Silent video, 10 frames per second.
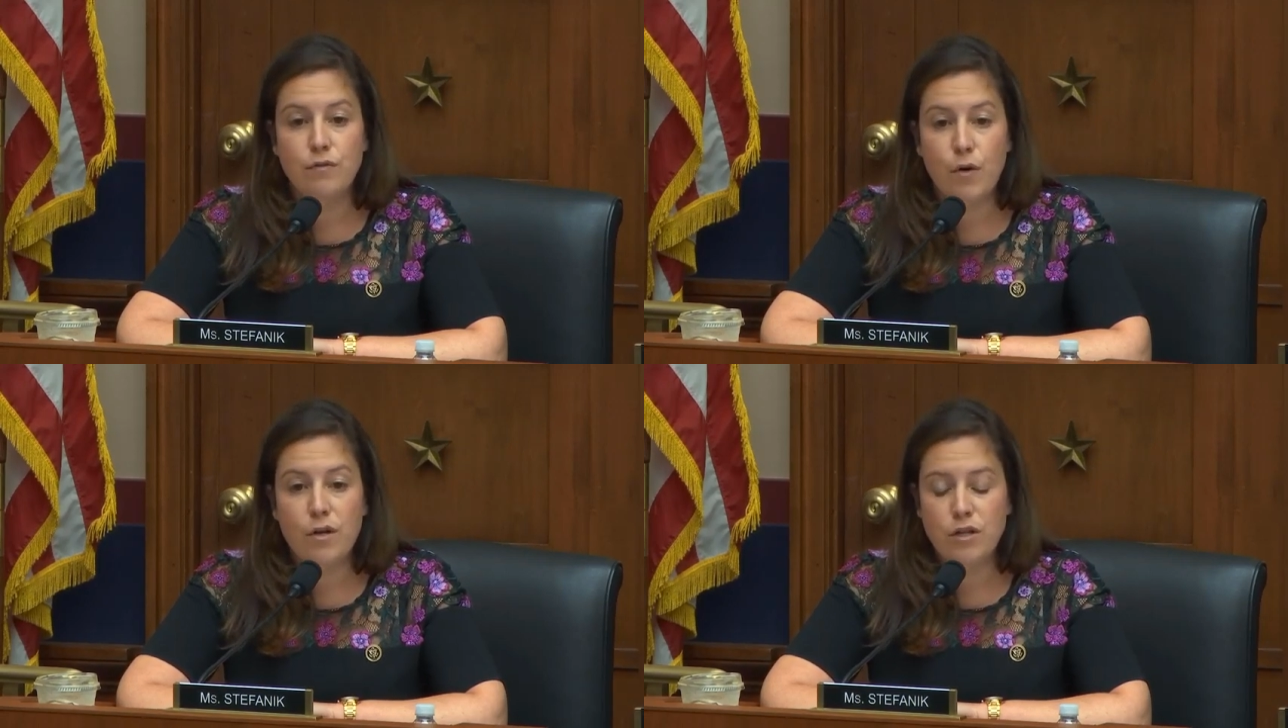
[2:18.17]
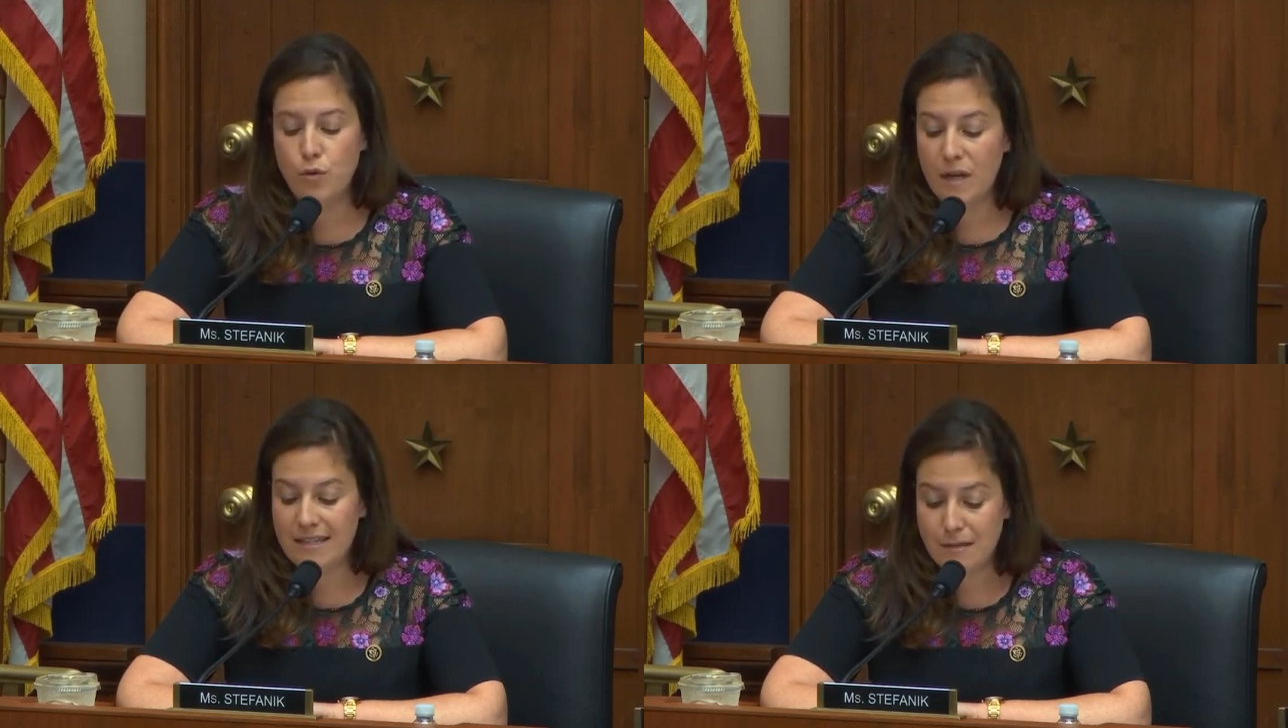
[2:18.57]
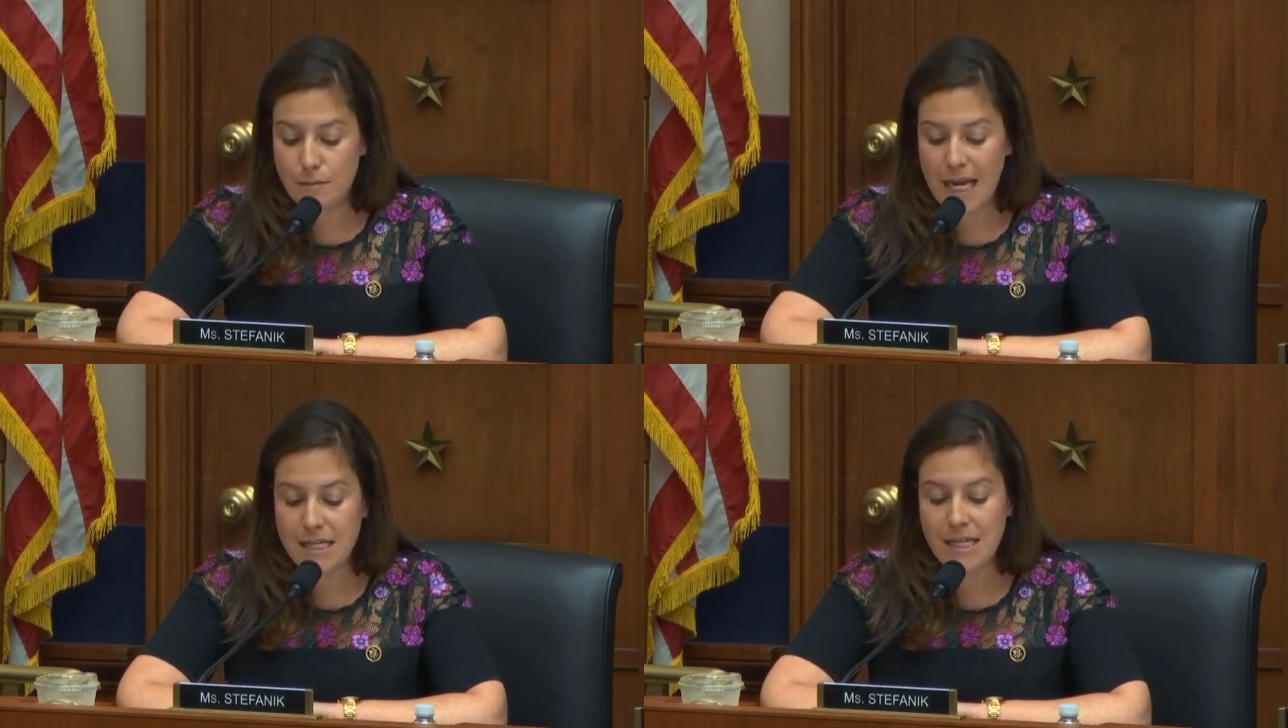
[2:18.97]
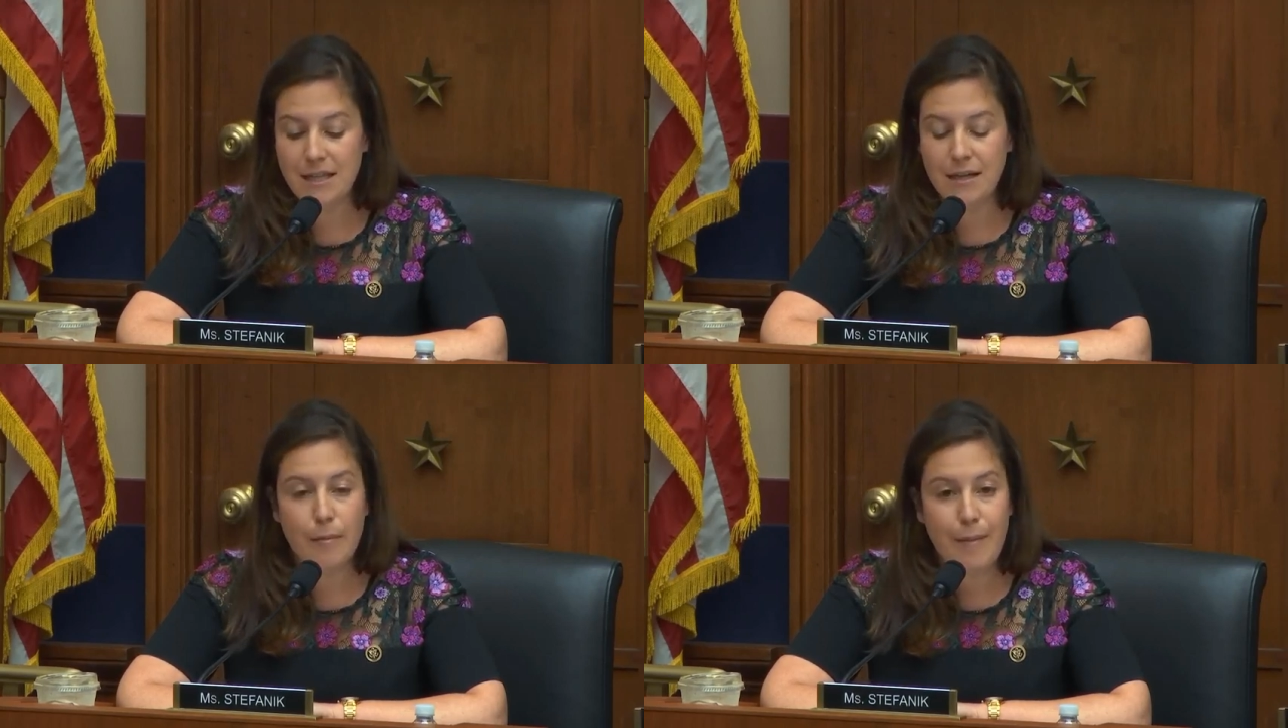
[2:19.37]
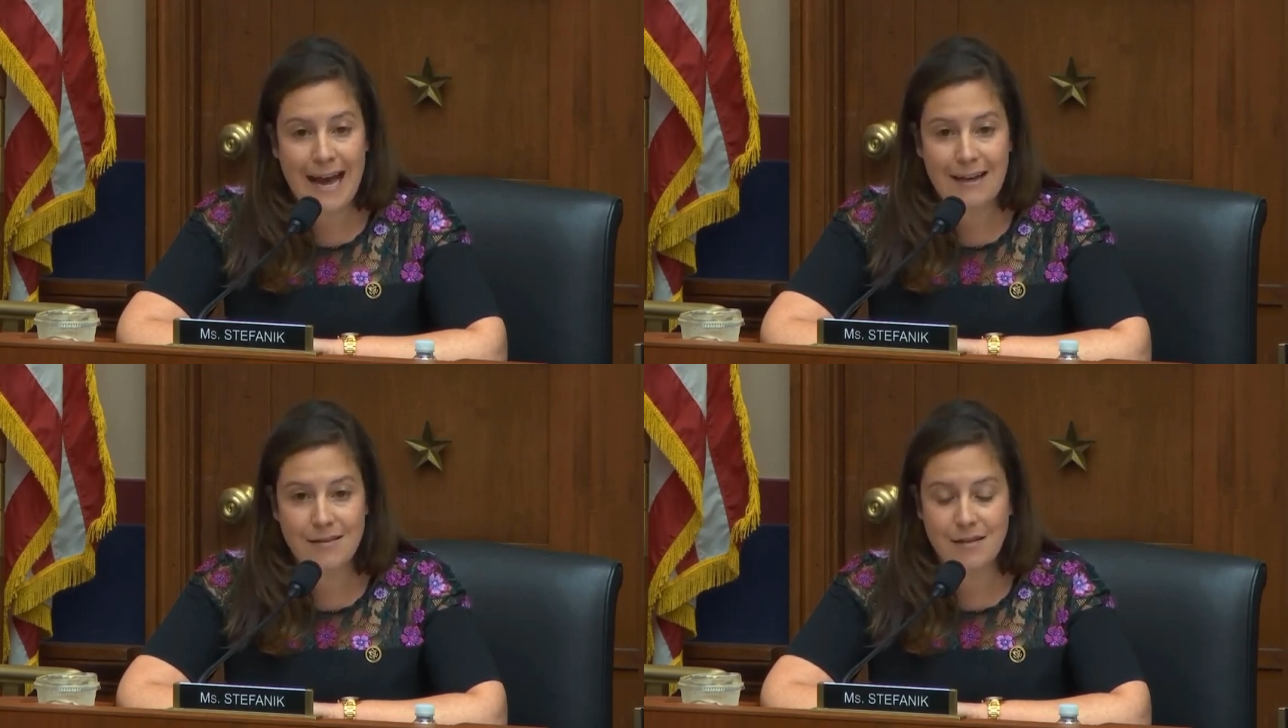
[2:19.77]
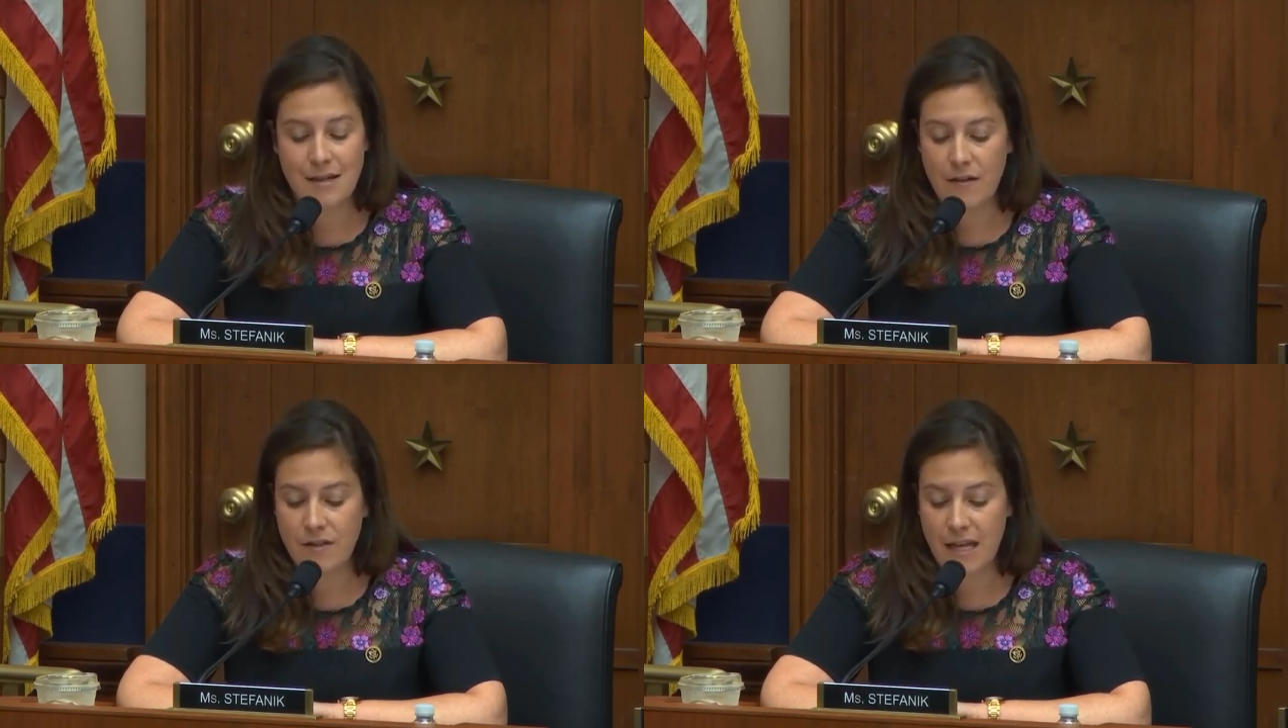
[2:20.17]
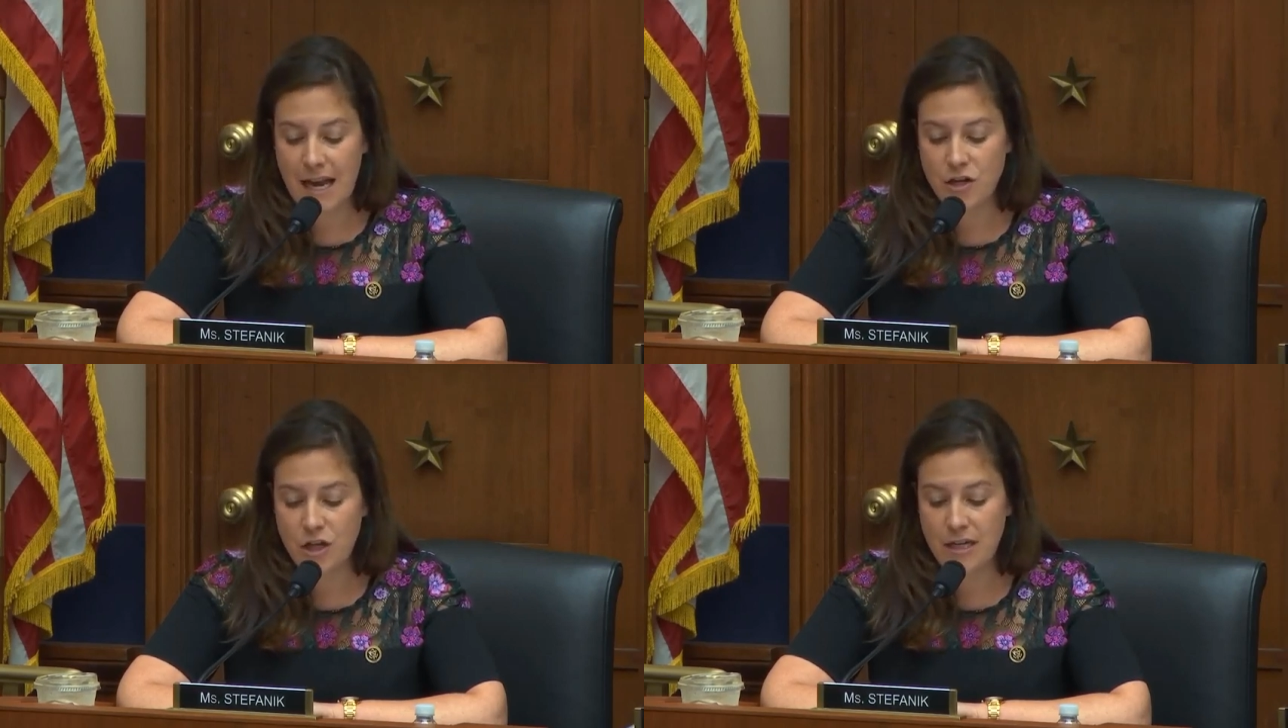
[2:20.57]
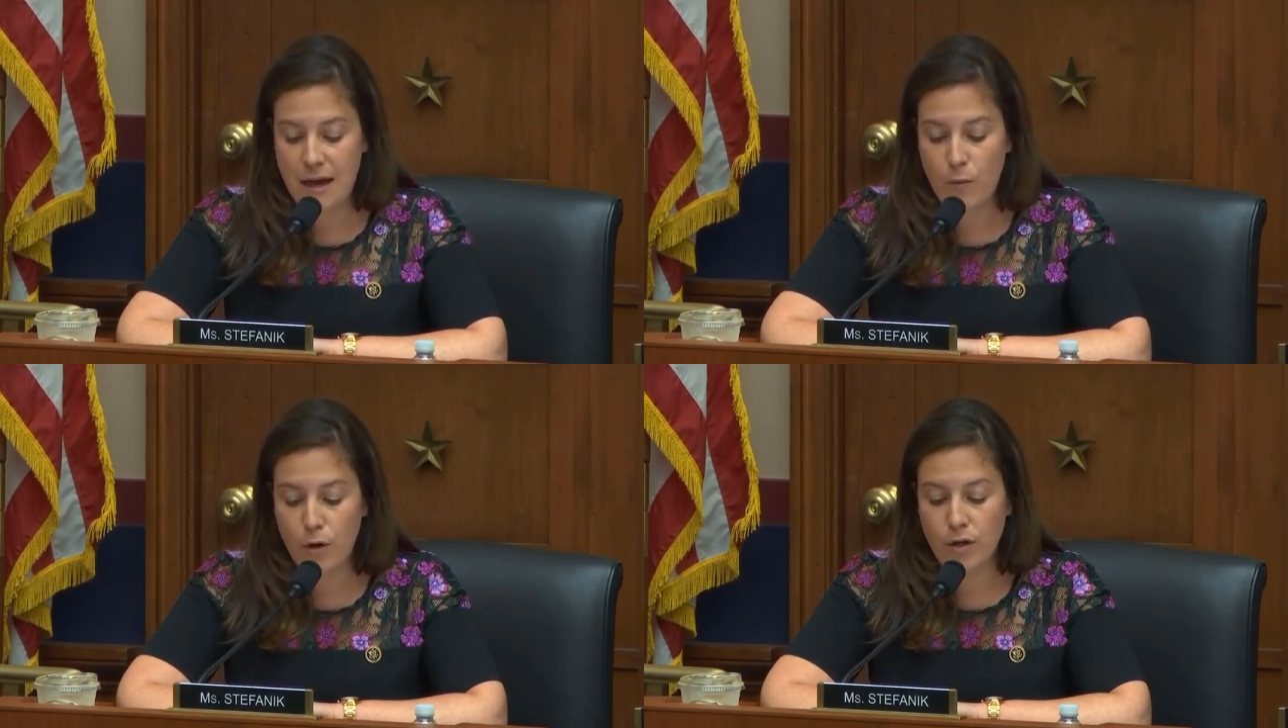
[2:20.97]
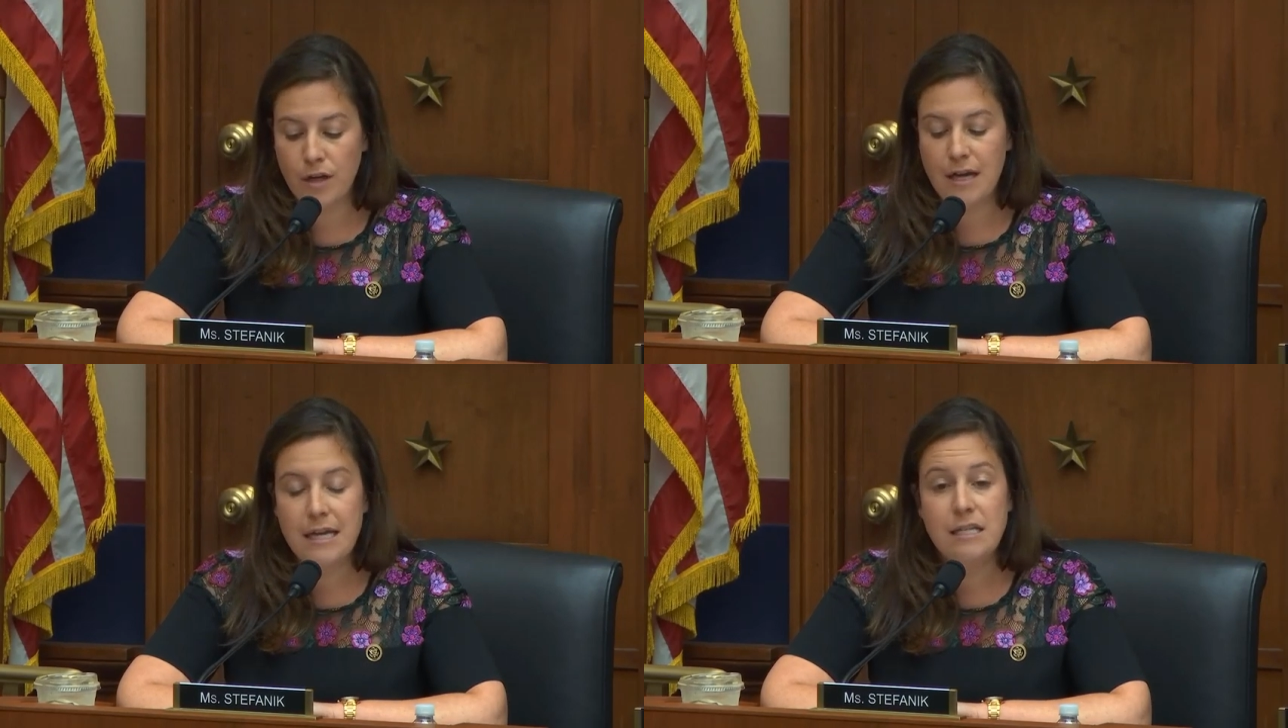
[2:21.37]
devoted to expanding the capacity of the aging network